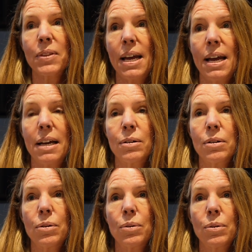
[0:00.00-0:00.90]
and
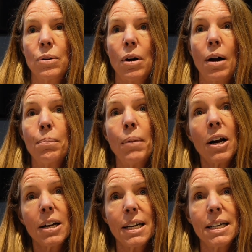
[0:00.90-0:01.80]
our
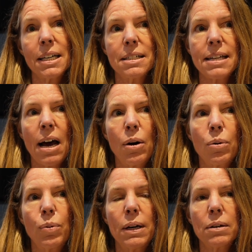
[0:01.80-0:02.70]
market is
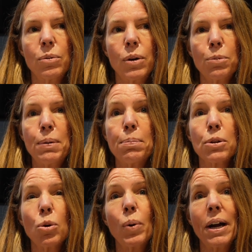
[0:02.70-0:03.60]
what are
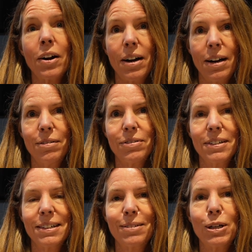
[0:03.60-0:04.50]
people aware of.
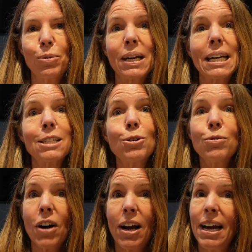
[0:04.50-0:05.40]
We don't want to get too
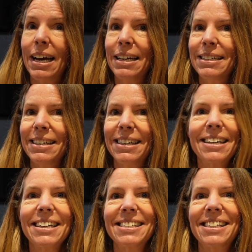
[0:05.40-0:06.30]
far ahead
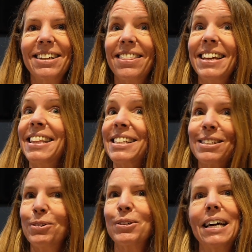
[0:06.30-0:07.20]
because they'll think
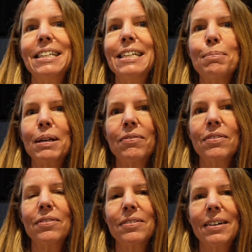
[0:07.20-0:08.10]
that's a cool idea, but if
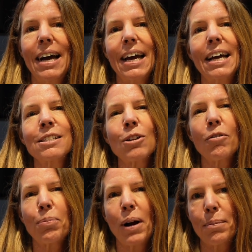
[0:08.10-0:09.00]
I got to
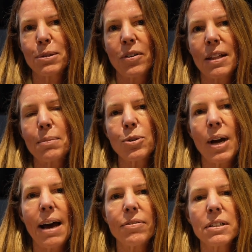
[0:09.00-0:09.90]
solve problems for them. So
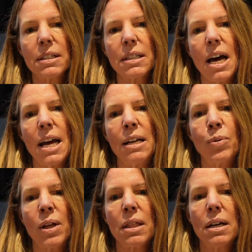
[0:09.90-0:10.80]
I have to align
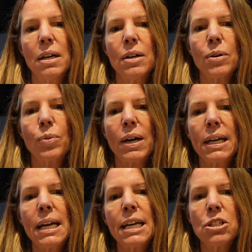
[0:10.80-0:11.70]
with what
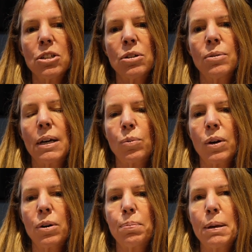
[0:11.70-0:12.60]
can I do and
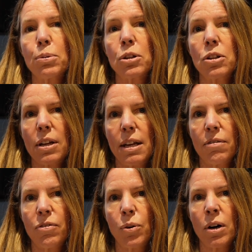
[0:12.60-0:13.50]
what are people
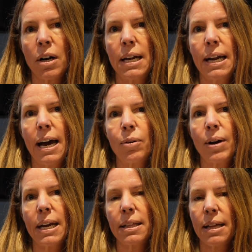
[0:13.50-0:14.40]
looking for and how do
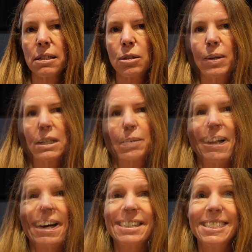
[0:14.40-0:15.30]
I get that sweet
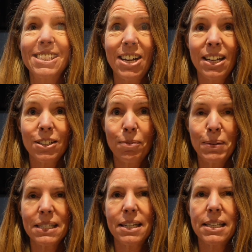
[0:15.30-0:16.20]
spot. That's the challenge of
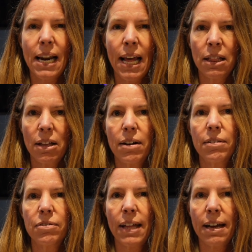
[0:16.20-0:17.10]
business, and I
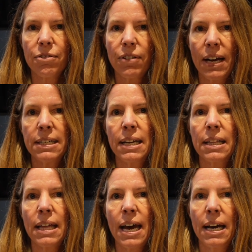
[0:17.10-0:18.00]
love
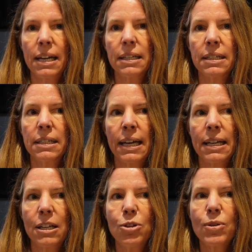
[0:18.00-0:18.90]
finding that
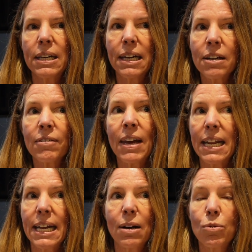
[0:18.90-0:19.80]
you can
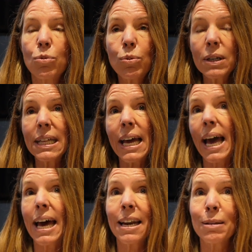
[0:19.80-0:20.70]
innovate and get really
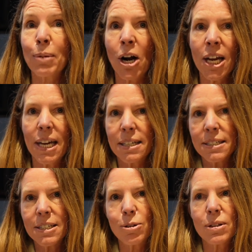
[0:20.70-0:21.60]
ahead of the market
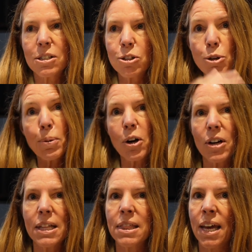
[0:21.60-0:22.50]
and do the super
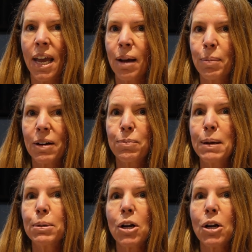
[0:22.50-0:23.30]
green thing, but if people